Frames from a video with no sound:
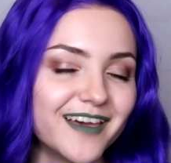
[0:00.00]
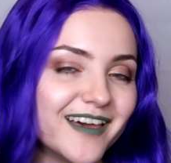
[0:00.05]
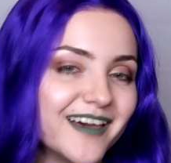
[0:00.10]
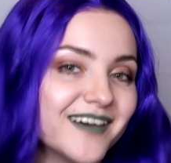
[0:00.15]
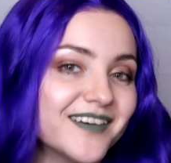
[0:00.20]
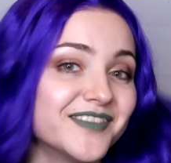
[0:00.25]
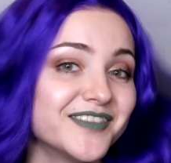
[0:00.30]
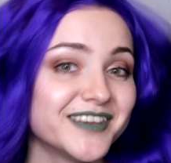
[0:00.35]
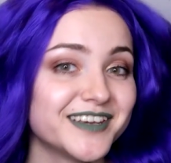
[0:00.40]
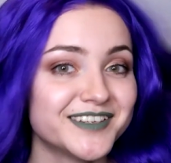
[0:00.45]

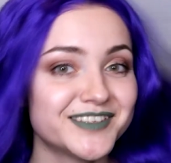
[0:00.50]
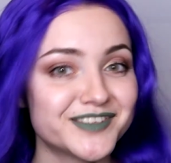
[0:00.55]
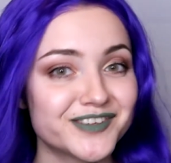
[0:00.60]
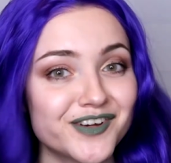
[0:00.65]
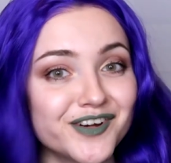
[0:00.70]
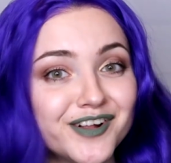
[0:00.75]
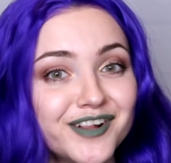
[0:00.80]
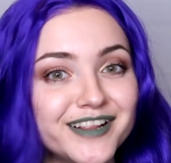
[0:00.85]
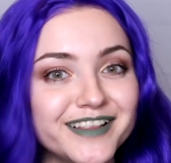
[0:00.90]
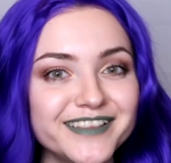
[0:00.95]
And that's
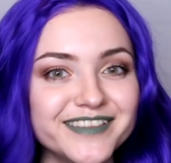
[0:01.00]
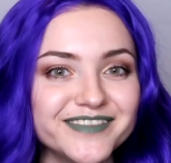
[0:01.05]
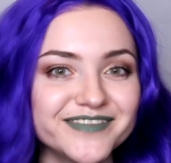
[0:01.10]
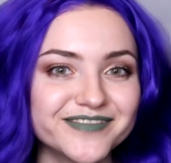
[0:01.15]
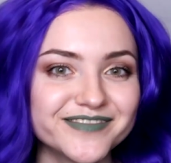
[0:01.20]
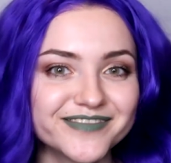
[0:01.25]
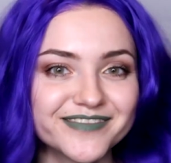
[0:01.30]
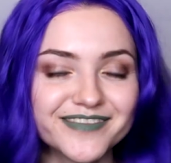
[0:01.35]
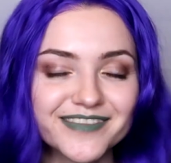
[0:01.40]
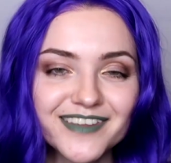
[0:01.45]
all.
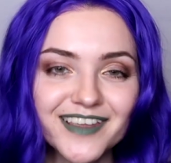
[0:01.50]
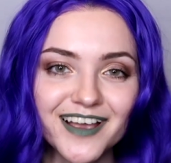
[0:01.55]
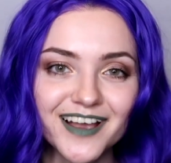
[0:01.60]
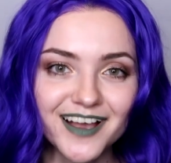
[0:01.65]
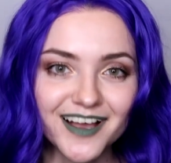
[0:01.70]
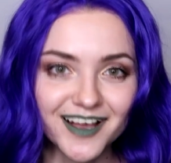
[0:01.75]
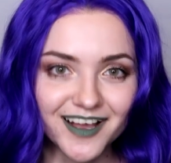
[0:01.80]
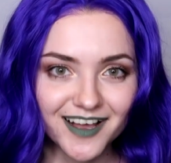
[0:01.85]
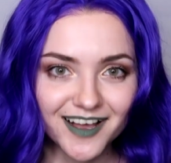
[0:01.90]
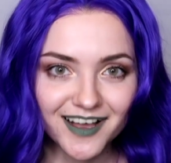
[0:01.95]

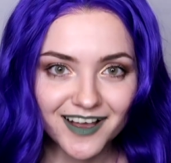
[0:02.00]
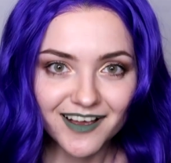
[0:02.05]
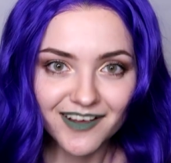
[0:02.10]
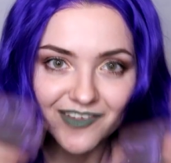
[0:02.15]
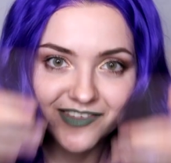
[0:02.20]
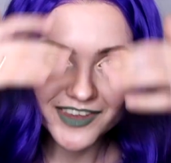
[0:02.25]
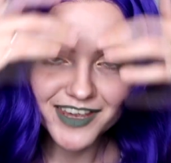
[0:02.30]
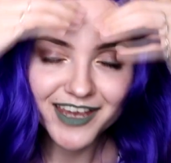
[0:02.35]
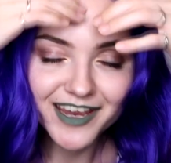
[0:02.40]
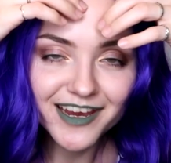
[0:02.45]

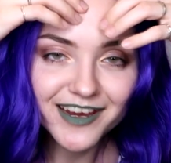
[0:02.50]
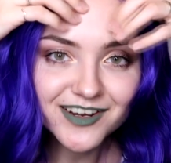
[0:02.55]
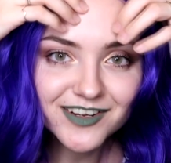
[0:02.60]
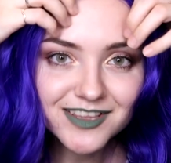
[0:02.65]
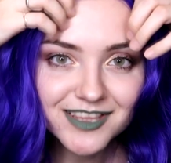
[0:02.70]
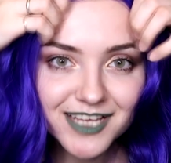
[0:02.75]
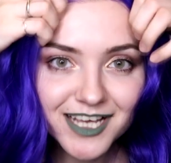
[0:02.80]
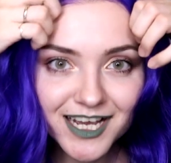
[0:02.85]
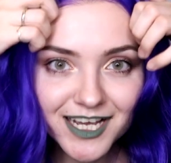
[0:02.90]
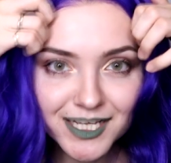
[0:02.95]
The
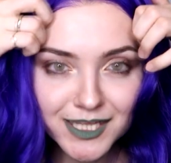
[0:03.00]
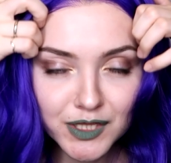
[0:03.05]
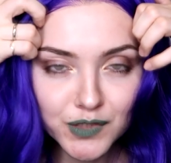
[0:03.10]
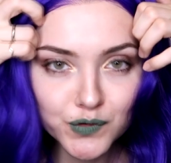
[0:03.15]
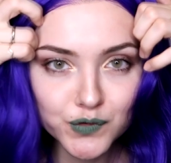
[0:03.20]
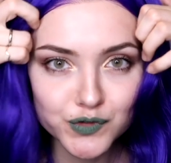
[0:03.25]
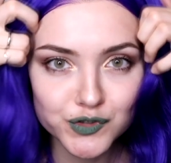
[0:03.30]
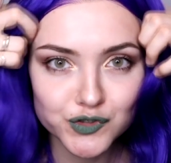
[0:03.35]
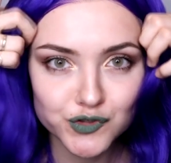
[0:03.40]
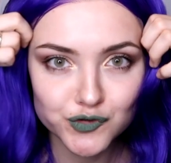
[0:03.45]
hairline
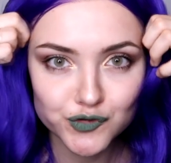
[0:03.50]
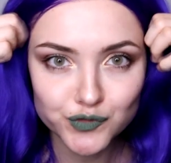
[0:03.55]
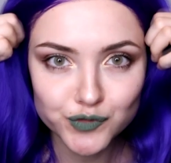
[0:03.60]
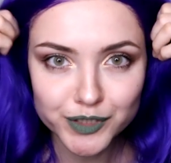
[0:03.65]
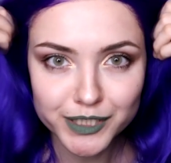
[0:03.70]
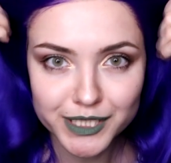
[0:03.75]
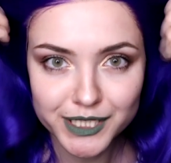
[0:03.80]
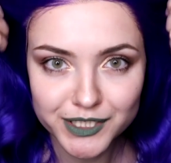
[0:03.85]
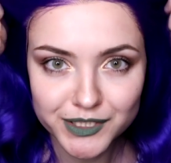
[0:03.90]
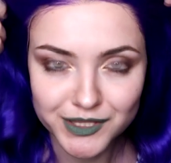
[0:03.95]
looks
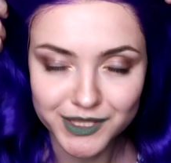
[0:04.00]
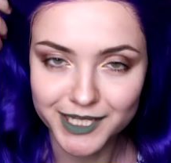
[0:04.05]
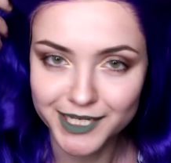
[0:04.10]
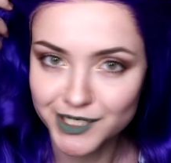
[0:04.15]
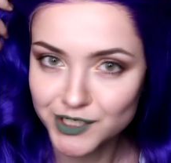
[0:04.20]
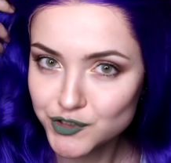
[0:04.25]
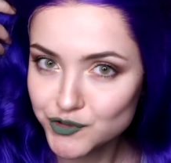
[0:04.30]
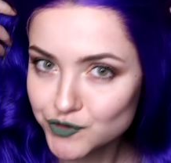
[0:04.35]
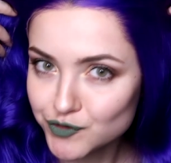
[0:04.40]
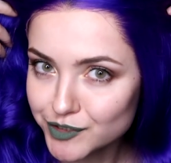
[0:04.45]
really
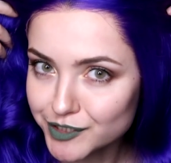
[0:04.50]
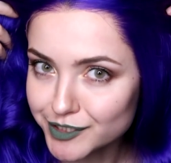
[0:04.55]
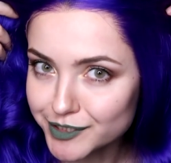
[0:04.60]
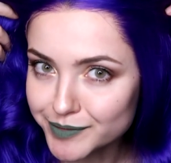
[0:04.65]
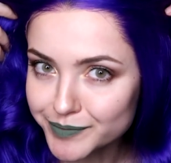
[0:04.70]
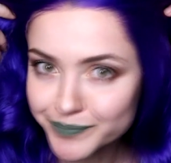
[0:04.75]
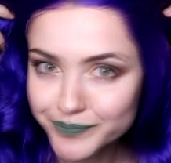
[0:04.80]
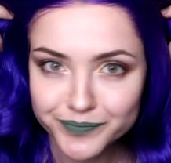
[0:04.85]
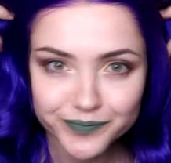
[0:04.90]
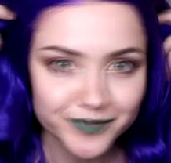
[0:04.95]

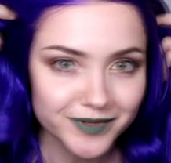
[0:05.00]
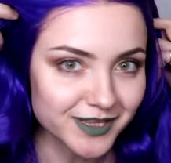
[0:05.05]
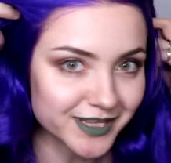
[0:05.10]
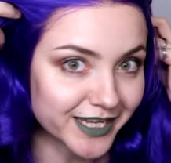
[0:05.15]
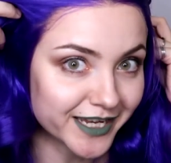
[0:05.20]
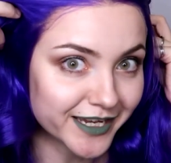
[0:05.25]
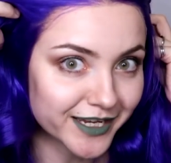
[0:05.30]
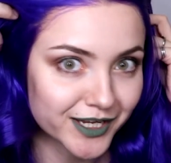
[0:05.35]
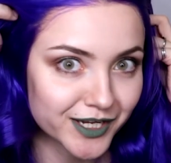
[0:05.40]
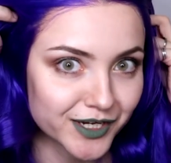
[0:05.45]
natural,
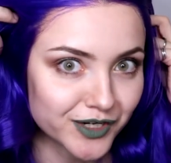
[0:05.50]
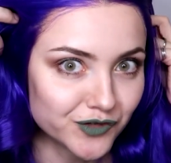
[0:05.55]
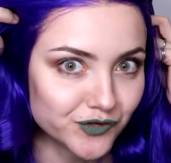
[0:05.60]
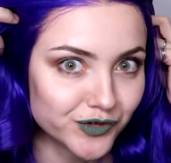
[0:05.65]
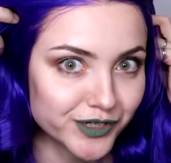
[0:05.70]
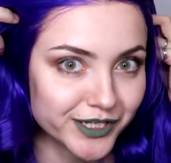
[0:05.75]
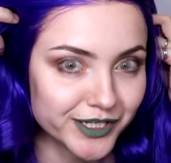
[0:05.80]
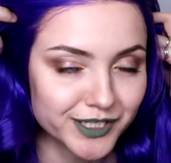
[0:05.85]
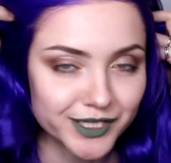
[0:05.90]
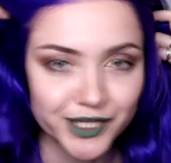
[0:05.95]
like a
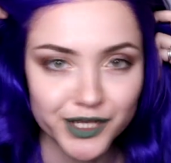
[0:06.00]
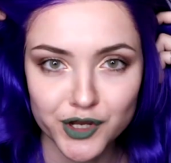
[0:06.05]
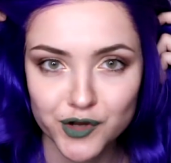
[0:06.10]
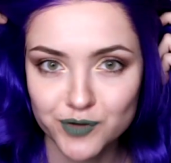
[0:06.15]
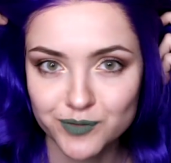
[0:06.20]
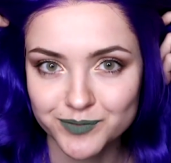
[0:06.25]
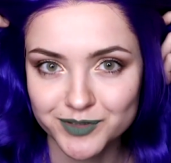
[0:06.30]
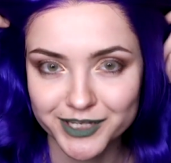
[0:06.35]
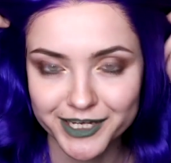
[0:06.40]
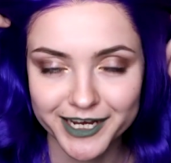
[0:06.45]
real
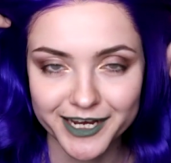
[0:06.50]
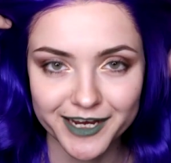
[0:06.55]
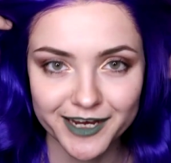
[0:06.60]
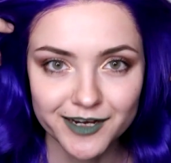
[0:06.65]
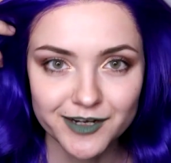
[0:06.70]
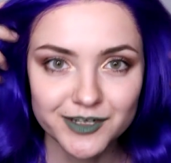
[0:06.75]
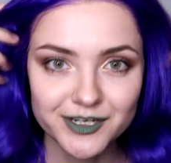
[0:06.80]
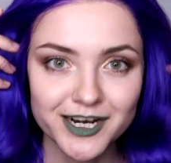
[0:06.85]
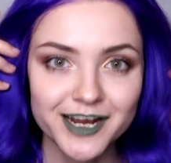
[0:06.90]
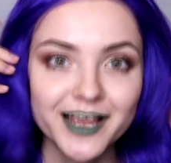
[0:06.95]
human
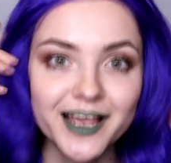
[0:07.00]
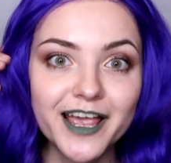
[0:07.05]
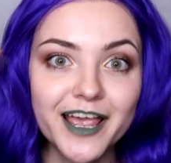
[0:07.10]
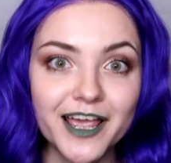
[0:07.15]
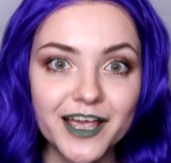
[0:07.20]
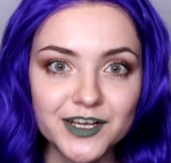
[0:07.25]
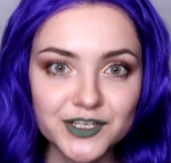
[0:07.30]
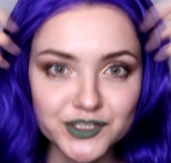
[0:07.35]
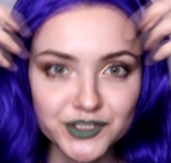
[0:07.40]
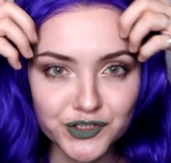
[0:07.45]
hair,
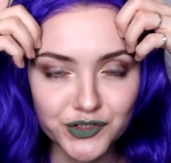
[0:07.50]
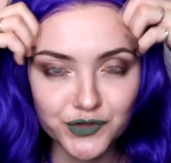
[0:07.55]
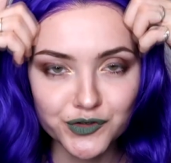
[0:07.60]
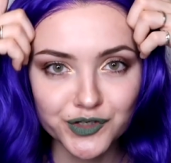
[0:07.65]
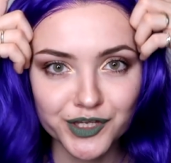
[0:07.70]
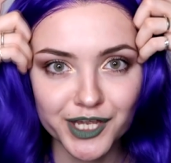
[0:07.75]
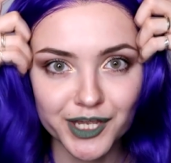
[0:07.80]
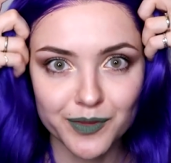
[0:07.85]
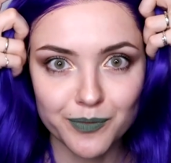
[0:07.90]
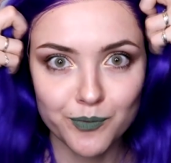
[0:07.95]
and
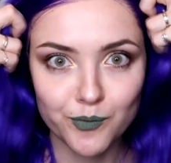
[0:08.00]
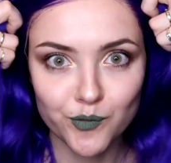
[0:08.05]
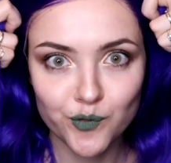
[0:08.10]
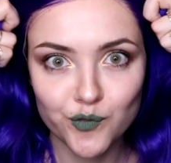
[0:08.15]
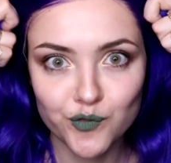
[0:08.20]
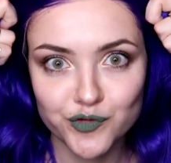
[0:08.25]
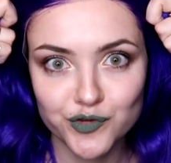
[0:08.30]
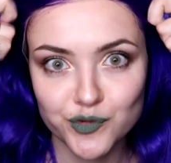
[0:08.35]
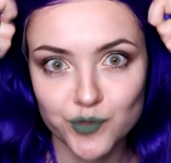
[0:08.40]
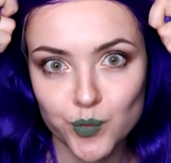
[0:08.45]
you can
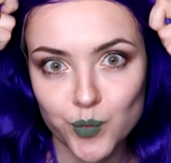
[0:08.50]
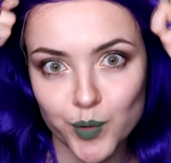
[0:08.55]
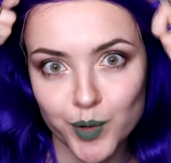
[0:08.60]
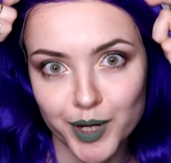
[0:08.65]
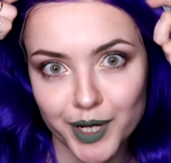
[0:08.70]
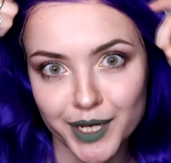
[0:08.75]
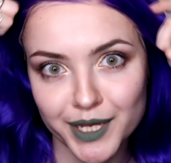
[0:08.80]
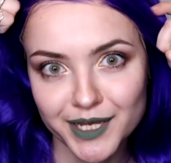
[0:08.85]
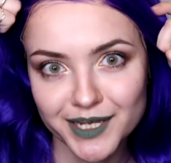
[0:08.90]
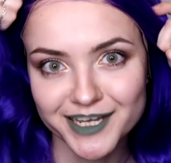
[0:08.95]
move the
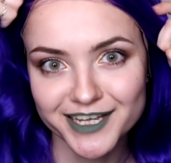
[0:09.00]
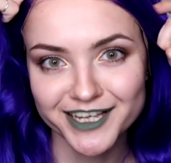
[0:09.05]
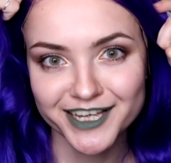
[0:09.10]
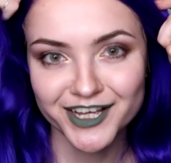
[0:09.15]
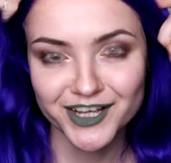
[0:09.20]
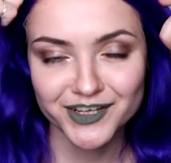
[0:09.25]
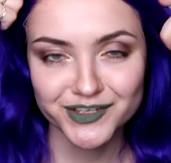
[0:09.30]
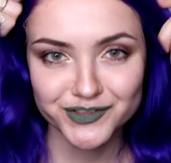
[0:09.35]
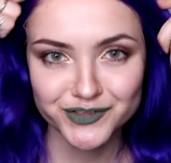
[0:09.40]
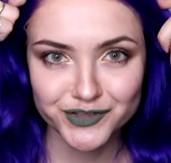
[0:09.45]
wig
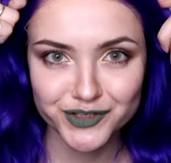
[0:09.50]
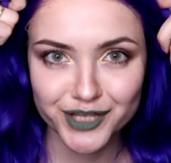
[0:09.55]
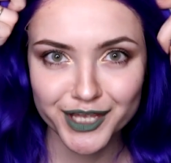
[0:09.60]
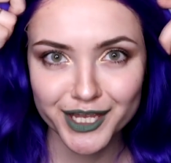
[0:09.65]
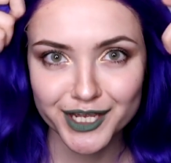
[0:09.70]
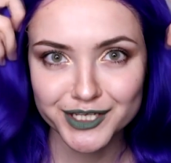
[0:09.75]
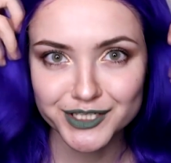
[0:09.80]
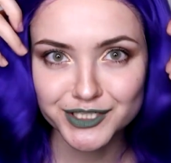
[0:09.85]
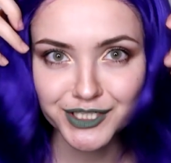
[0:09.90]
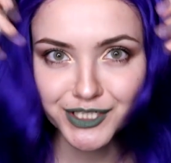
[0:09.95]
to
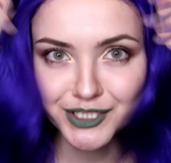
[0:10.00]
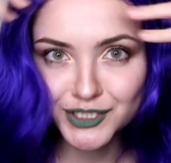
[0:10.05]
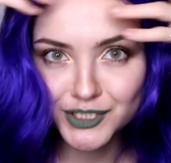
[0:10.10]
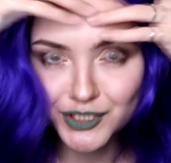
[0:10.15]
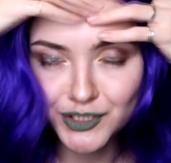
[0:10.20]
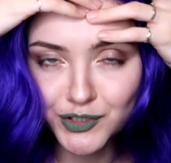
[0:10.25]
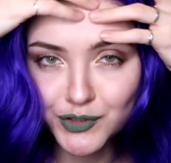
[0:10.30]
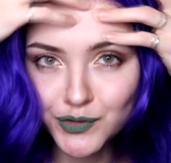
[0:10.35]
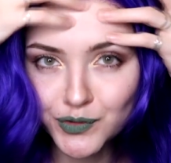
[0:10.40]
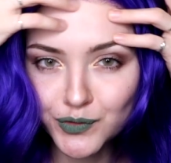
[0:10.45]
get
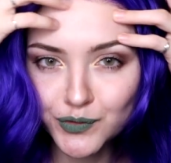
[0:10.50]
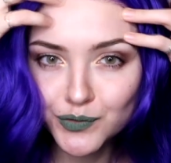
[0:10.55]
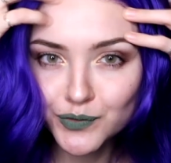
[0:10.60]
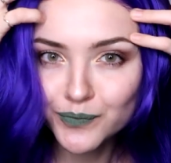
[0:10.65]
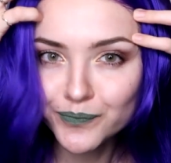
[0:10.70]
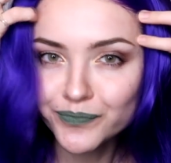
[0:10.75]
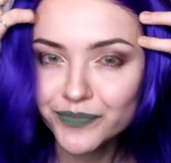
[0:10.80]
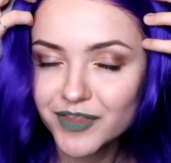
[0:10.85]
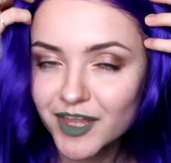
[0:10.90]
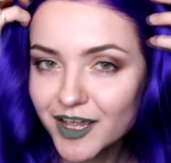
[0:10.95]

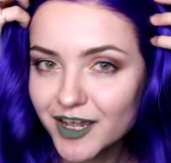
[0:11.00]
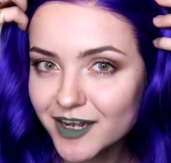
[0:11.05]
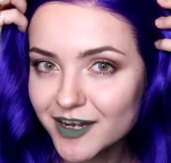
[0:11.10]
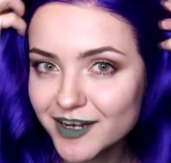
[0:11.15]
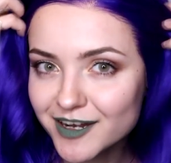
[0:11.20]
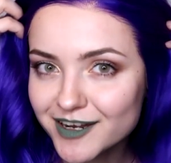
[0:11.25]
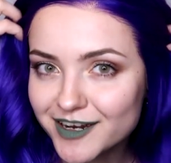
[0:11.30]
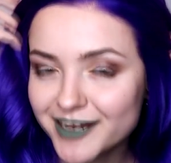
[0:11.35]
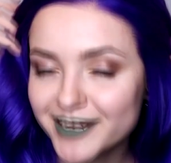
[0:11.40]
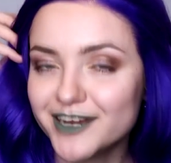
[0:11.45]
new
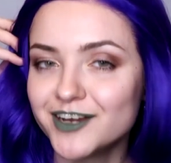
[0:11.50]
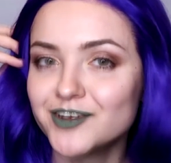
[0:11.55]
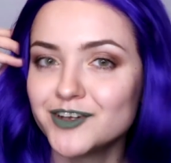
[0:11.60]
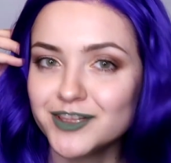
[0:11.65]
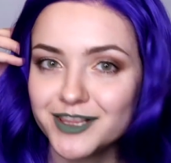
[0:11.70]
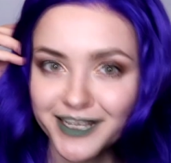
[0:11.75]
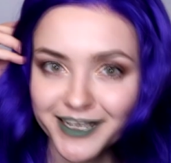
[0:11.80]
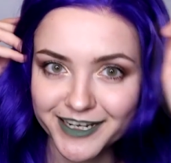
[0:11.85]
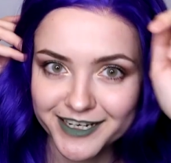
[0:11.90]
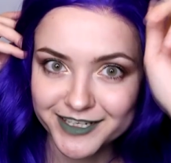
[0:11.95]

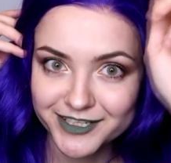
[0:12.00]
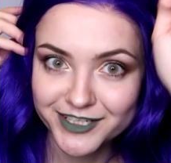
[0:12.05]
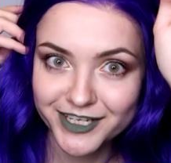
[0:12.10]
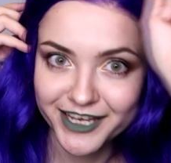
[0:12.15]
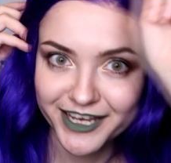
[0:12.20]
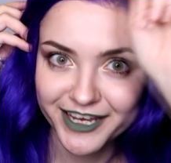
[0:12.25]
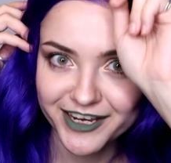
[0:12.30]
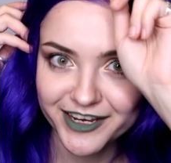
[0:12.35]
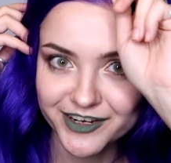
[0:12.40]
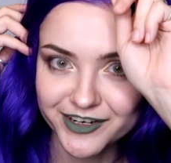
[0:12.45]
hairline
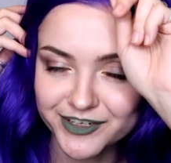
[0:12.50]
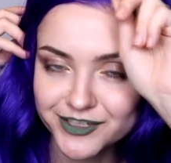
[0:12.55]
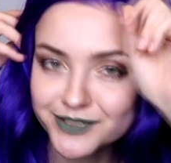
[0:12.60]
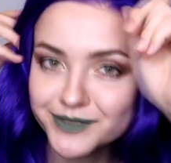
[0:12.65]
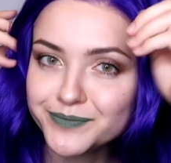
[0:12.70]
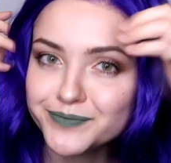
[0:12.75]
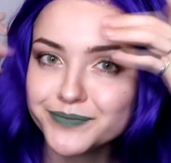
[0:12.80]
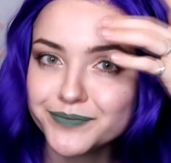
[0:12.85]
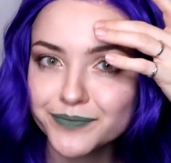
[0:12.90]
here,